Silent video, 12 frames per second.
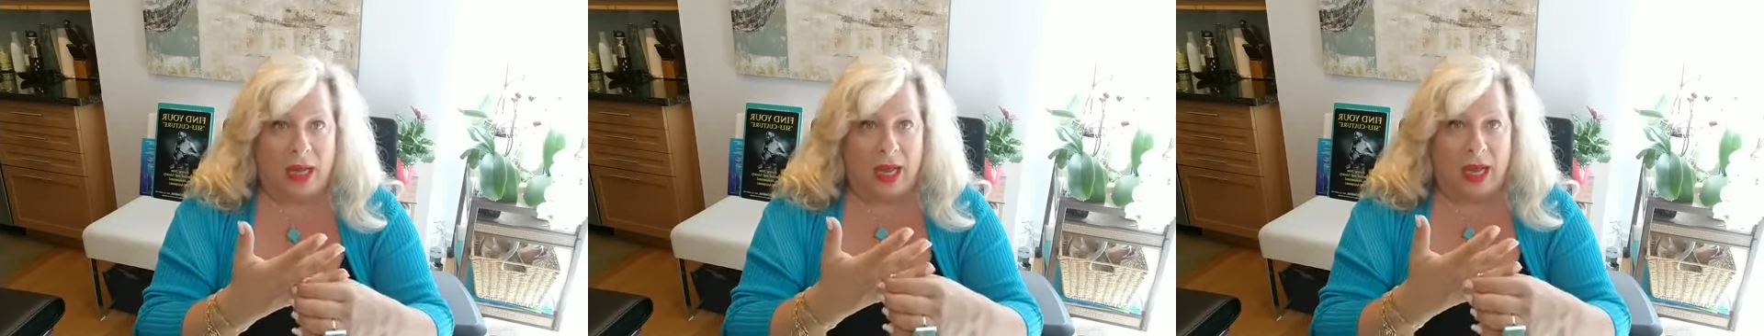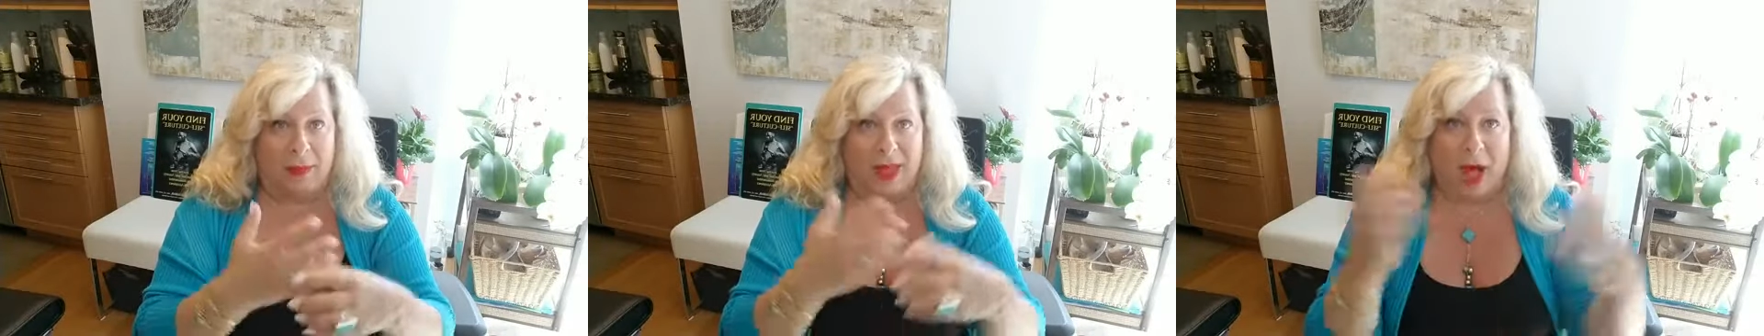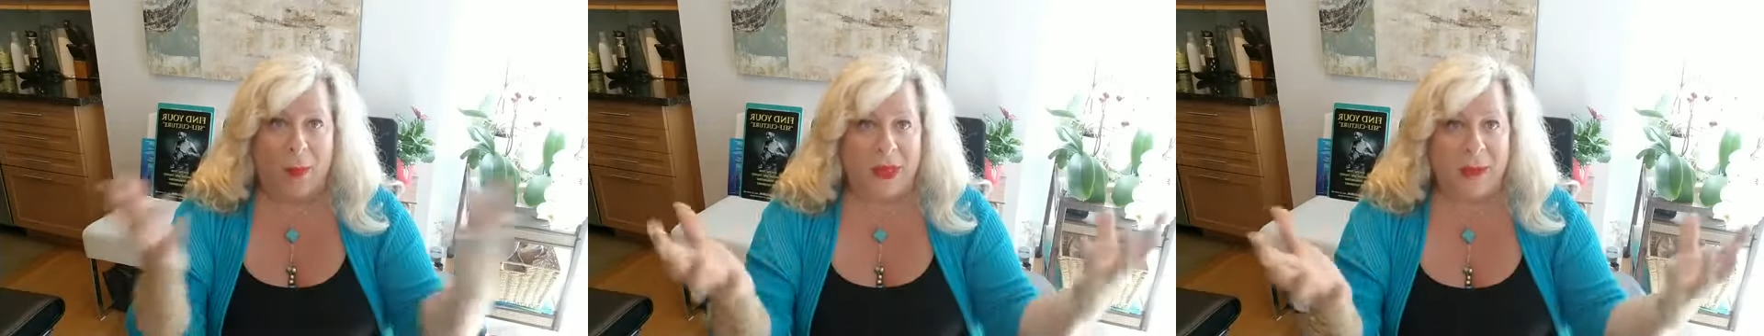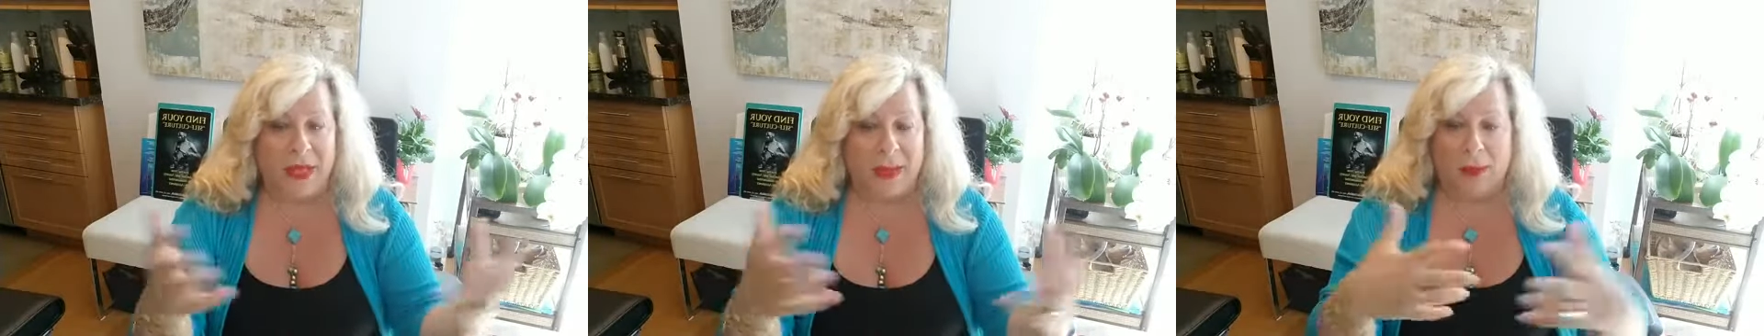
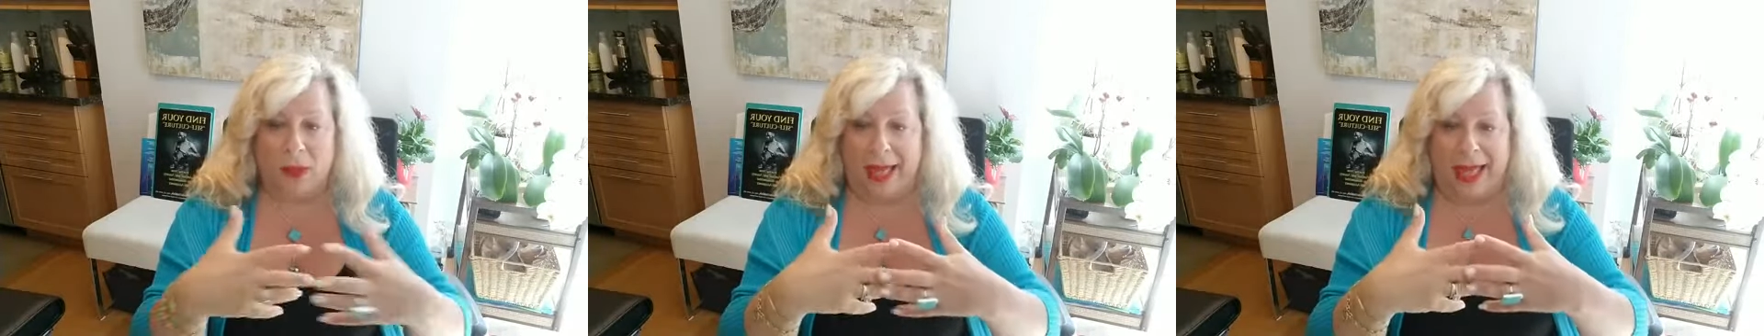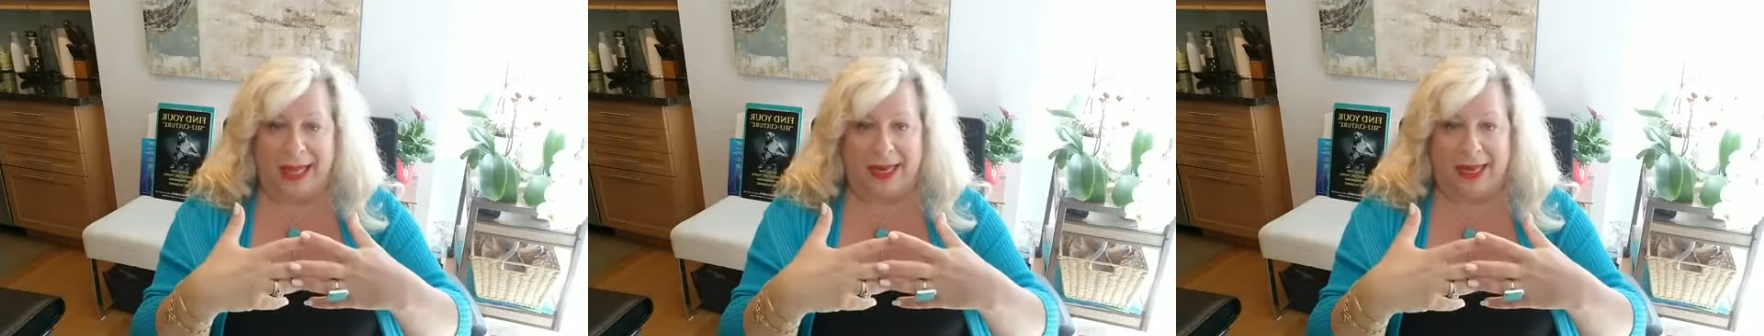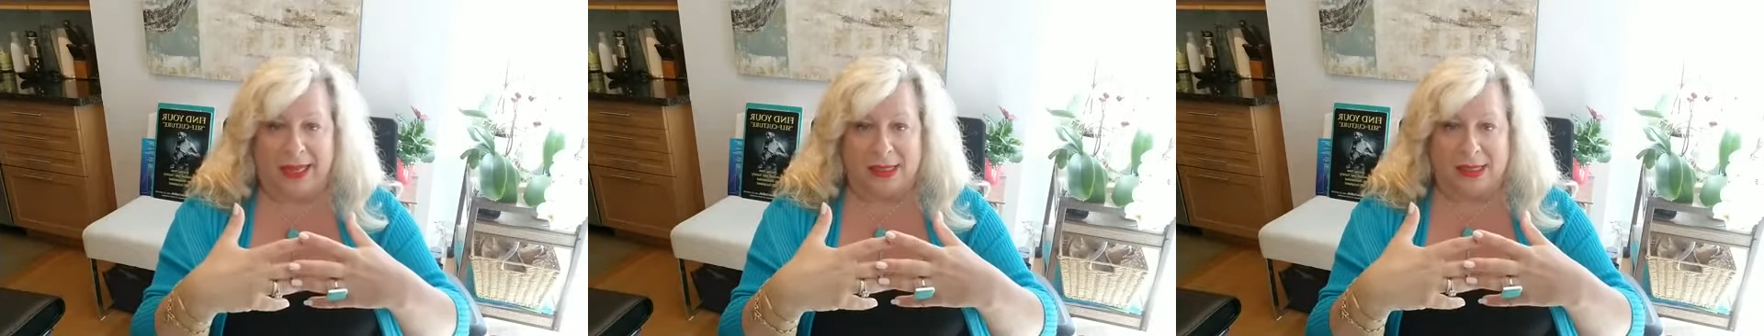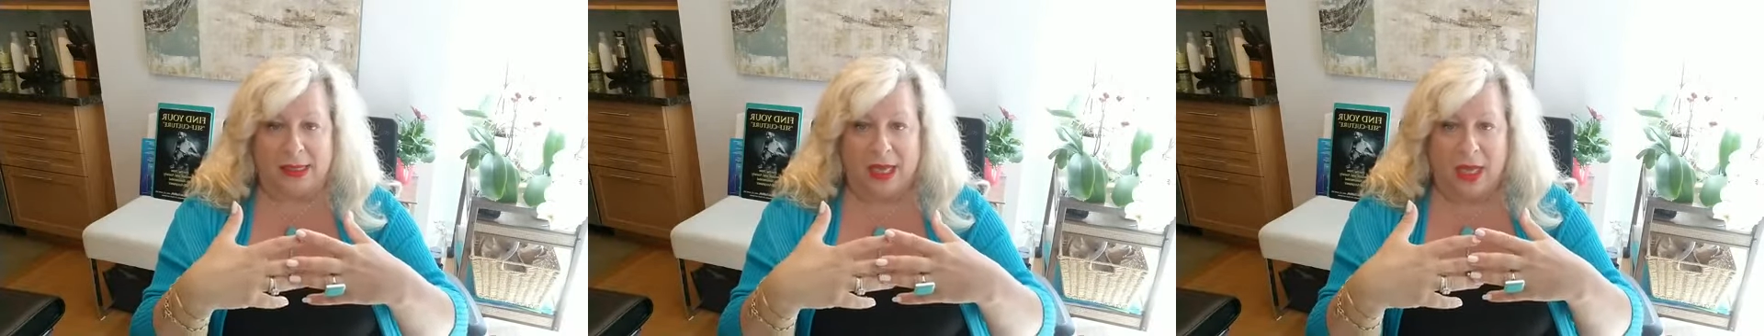helping people and
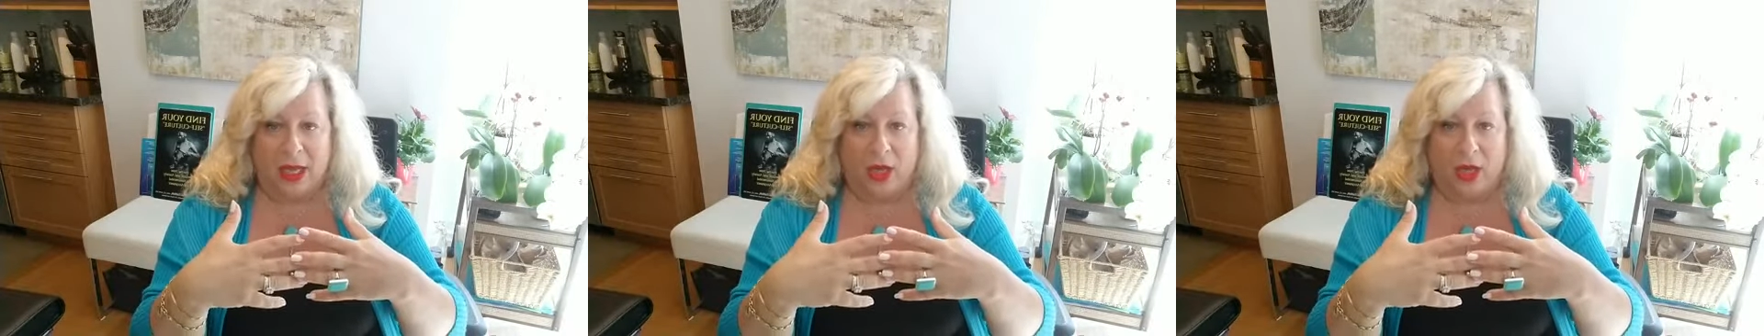is,